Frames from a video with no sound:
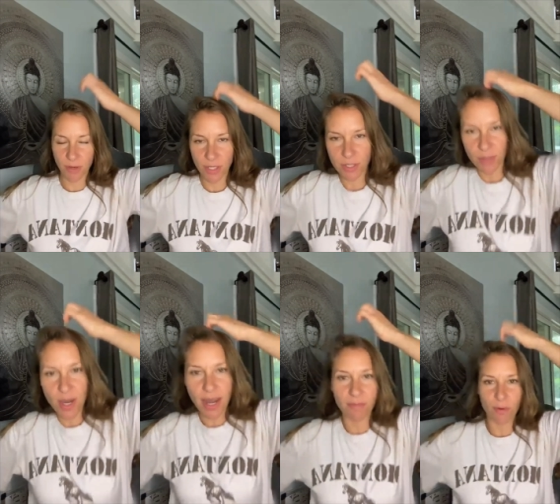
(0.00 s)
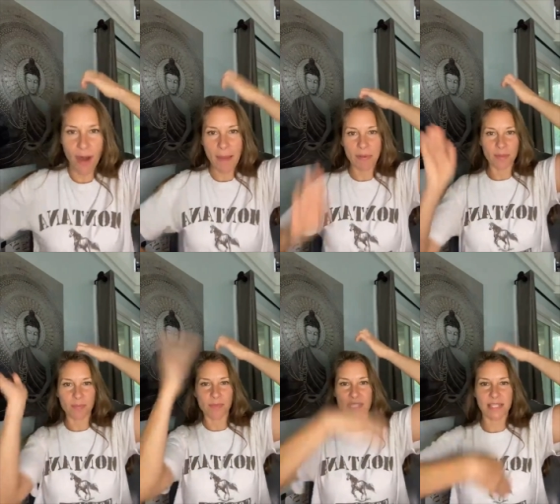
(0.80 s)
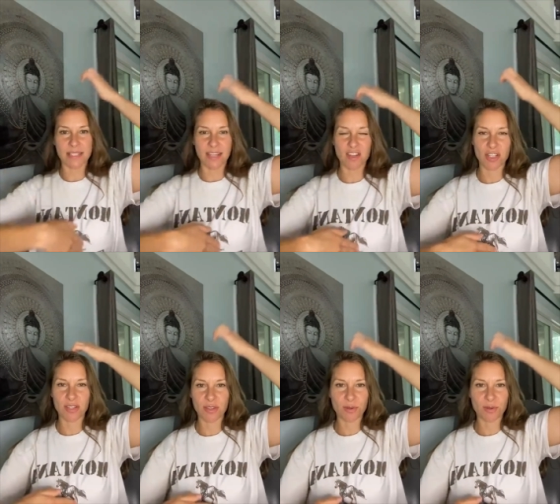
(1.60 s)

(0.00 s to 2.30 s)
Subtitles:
We're gonna do kind of a rapid succession